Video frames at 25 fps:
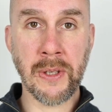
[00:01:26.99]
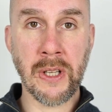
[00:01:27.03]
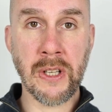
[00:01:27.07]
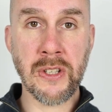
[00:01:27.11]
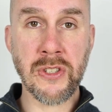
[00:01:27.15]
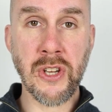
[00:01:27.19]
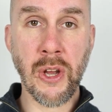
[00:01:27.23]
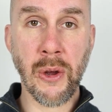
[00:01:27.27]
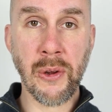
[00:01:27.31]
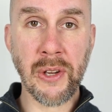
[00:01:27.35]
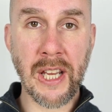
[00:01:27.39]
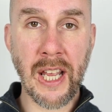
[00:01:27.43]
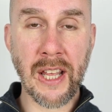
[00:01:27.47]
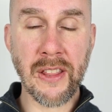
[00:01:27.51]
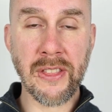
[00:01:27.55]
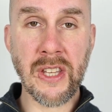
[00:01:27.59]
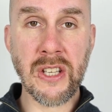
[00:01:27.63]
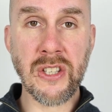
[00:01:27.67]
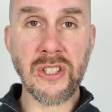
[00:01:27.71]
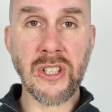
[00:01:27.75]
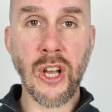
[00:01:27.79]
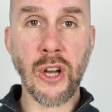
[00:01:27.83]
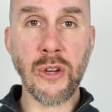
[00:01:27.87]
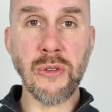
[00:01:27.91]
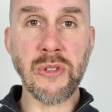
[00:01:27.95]
So again,
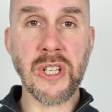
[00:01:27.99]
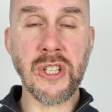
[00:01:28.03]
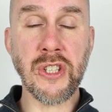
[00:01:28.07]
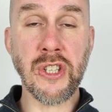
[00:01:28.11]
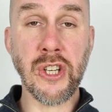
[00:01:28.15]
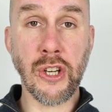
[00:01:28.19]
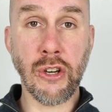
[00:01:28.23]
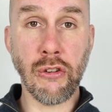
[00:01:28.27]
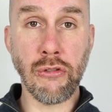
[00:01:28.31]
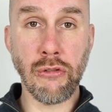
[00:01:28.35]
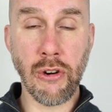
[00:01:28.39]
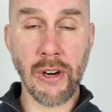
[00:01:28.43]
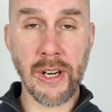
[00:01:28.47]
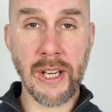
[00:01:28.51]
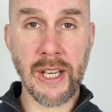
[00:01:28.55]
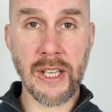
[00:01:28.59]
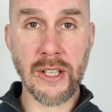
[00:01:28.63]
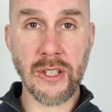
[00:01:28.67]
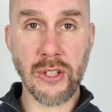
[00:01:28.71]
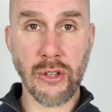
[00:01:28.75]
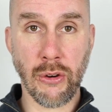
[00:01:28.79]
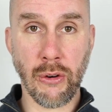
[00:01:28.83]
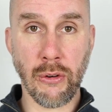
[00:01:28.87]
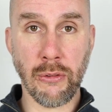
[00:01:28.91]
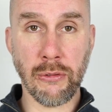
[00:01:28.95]
this goes in
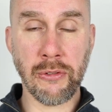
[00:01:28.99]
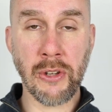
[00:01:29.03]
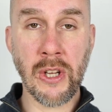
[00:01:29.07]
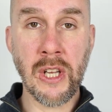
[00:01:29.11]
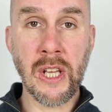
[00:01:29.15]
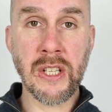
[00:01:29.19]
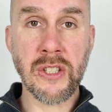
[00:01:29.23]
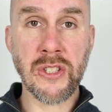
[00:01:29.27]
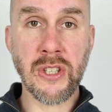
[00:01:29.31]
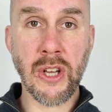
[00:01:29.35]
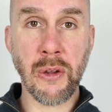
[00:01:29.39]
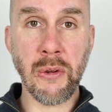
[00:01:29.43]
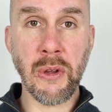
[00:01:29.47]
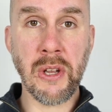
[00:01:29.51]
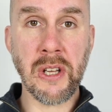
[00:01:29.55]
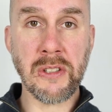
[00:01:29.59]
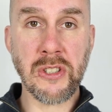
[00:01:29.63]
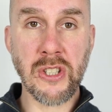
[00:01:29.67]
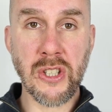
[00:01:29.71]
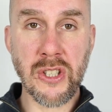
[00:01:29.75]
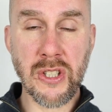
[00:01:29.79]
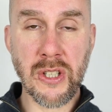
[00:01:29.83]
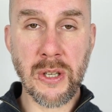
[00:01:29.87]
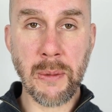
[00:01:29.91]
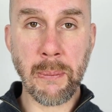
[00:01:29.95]
degrees of, so it
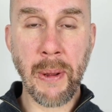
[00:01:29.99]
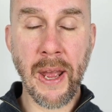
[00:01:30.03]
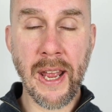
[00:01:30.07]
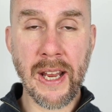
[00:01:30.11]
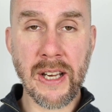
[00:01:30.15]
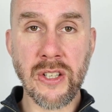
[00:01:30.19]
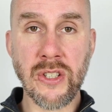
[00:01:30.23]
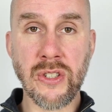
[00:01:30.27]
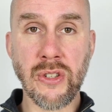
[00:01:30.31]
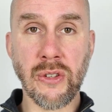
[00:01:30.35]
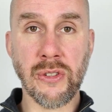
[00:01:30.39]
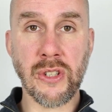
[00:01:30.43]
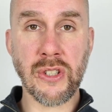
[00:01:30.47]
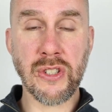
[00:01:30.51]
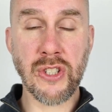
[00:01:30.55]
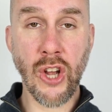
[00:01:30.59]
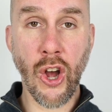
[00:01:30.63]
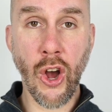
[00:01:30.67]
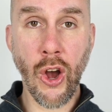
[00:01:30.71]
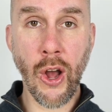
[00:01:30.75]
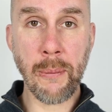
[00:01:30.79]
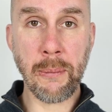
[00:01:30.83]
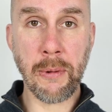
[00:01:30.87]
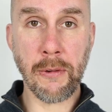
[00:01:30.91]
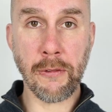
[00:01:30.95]
just depends on the
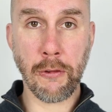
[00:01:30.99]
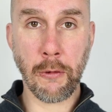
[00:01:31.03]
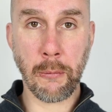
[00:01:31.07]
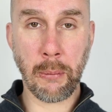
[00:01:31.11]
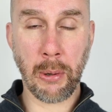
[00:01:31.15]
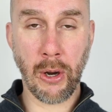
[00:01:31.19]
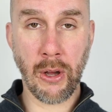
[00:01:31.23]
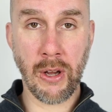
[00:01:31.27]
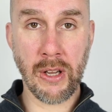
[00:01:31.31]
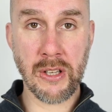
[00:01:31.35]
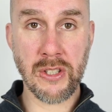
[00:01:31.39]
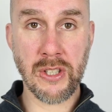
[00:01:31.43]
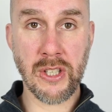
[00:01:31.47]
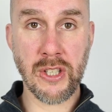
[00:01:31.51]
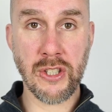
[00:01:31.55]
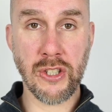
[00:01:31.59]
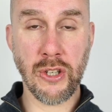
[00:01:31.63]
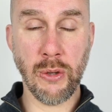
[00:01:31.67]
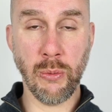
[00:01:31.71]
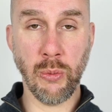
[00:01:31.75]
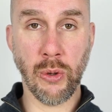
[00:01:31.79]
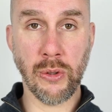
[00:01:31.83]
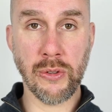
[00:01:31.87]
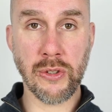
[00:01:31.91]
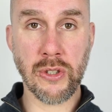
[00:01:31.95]
type of appliances
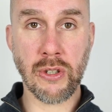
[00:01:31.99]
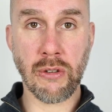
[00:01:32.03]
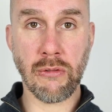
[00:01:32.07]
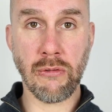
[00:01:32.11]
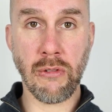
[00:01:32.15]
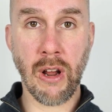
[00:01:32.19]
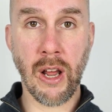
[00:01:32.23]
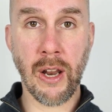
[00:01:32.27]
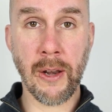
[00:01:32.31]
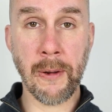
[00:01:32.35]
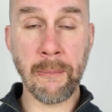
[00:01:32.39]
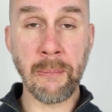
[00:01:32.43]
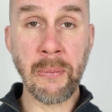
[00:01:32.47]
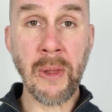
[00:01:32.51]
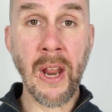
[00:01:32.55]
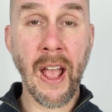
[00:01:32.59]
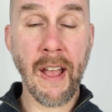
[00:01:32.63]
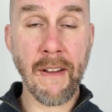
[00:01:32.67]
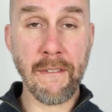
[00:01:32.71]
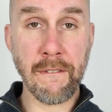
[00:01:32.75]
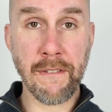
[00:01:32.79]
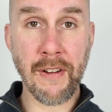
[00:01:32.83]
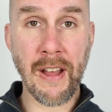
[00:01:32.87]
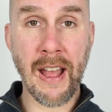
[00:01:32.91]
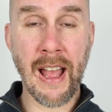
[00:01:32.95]
you want to run
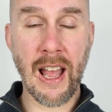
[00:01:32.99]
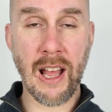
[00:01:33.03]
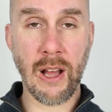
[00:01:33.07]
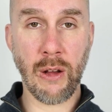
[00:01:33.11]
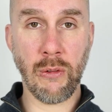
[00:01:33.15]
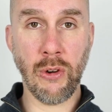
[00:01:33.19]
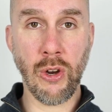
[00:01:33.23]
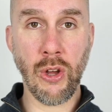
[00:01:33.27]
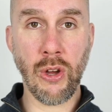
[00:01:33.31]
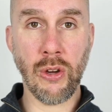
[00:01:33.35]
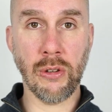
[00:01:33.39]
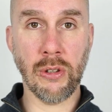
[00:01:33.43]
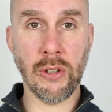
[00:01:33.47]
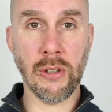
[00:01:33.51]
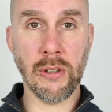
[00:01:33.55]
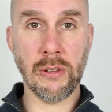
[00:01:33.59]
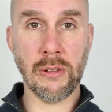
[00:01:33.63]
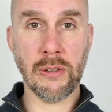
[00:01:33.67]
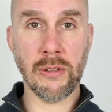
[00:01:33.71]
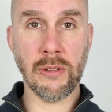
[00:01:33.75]
and for how long.